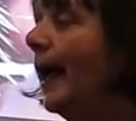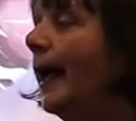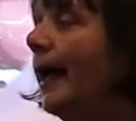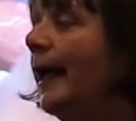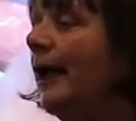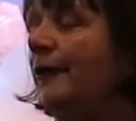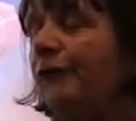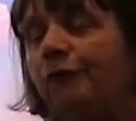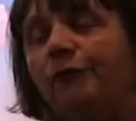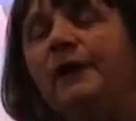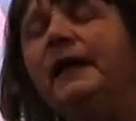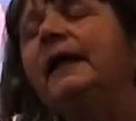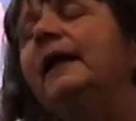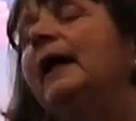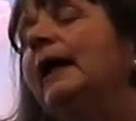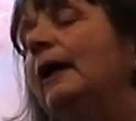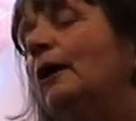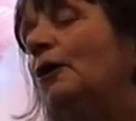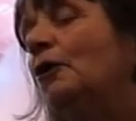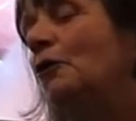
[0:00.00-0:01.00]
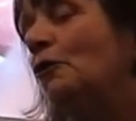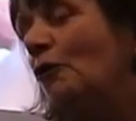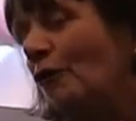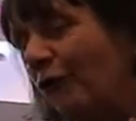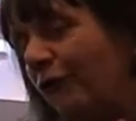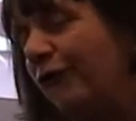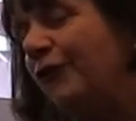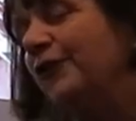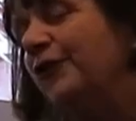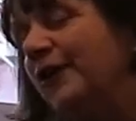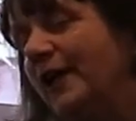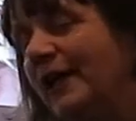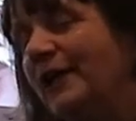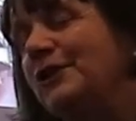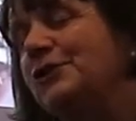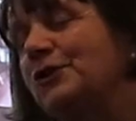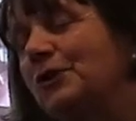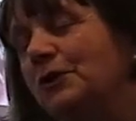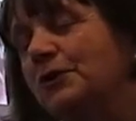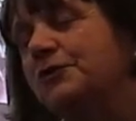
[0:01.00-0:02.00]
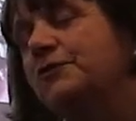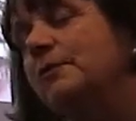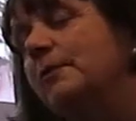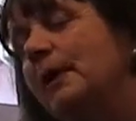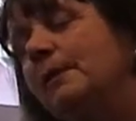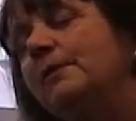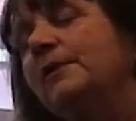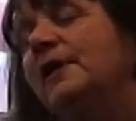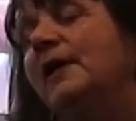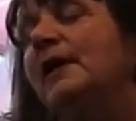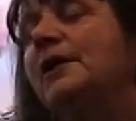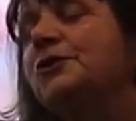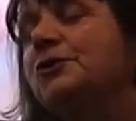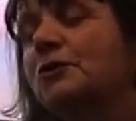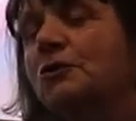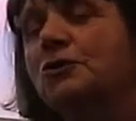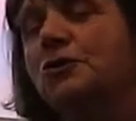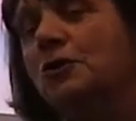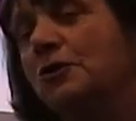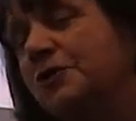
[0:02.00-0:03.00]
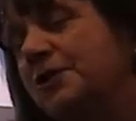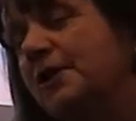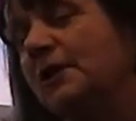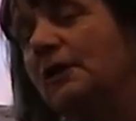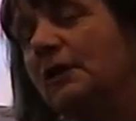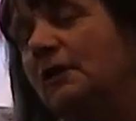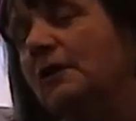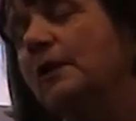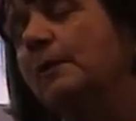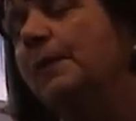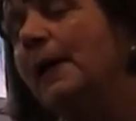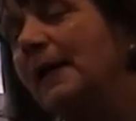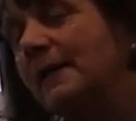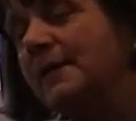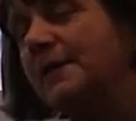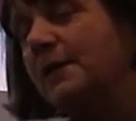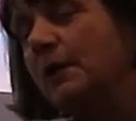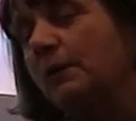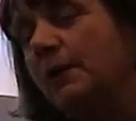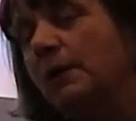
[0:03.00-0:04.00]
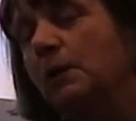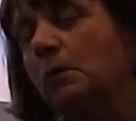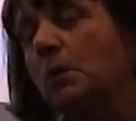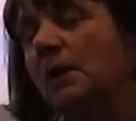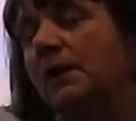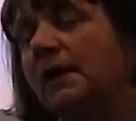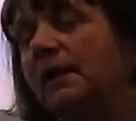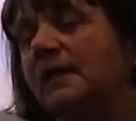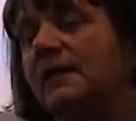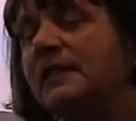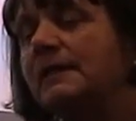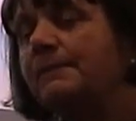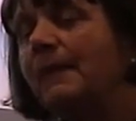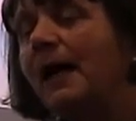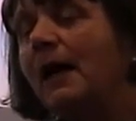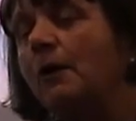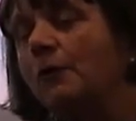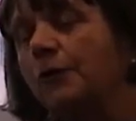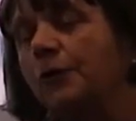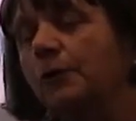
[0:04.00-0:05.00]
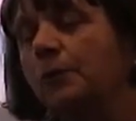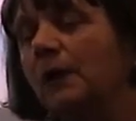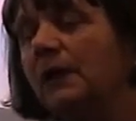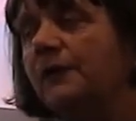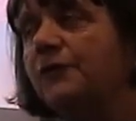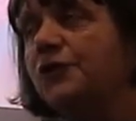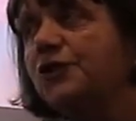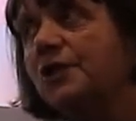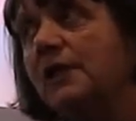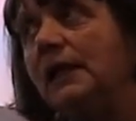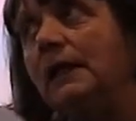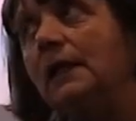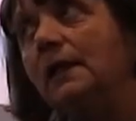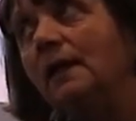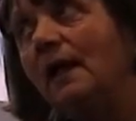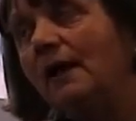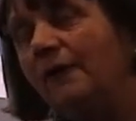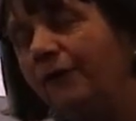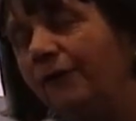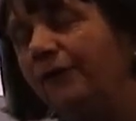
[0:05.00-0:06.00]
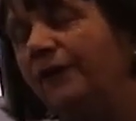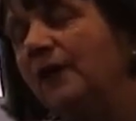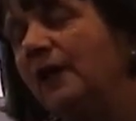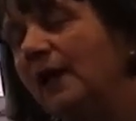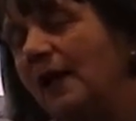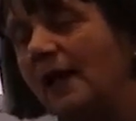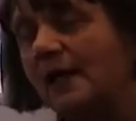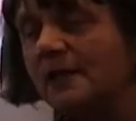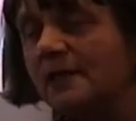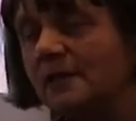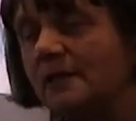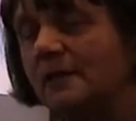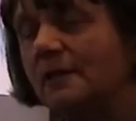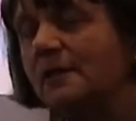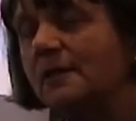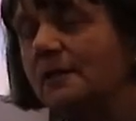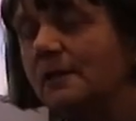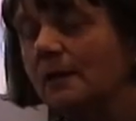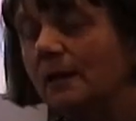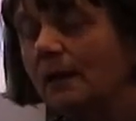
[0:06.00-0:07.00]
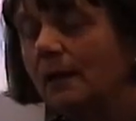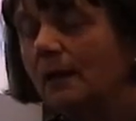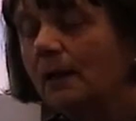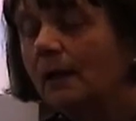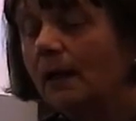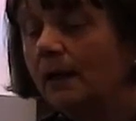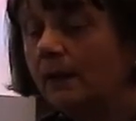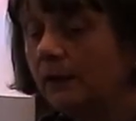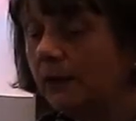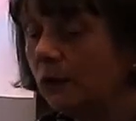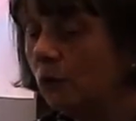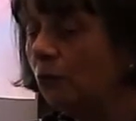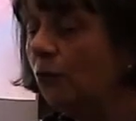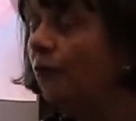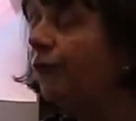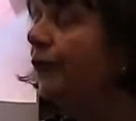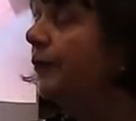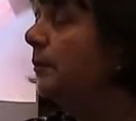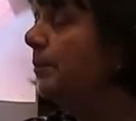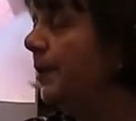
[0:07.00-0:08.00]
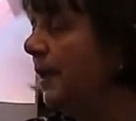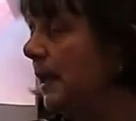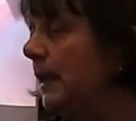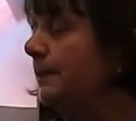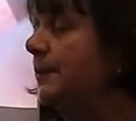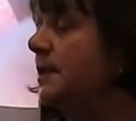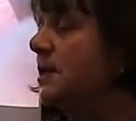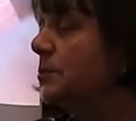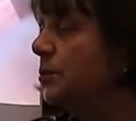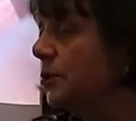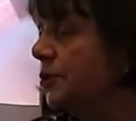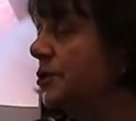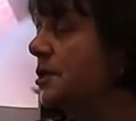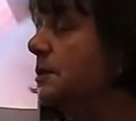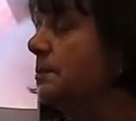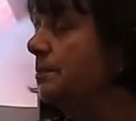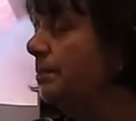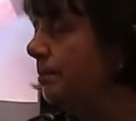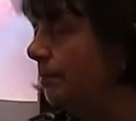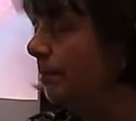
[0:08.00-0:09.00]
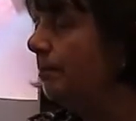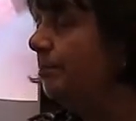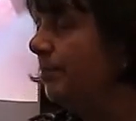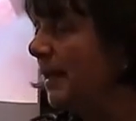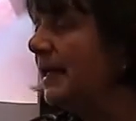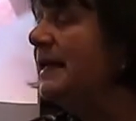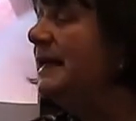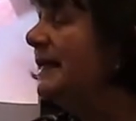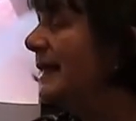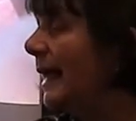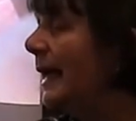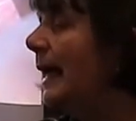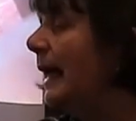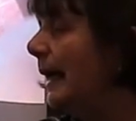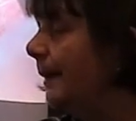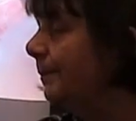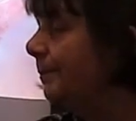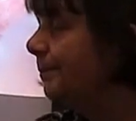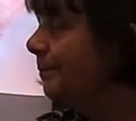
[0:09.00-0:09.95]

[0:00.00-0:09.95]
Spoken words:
If we get orphaned hedgehogs, remember the hedgehog trotting along the patio with the one in its mouth? Well, if she'd left the nest, the orphaned babies would just be there.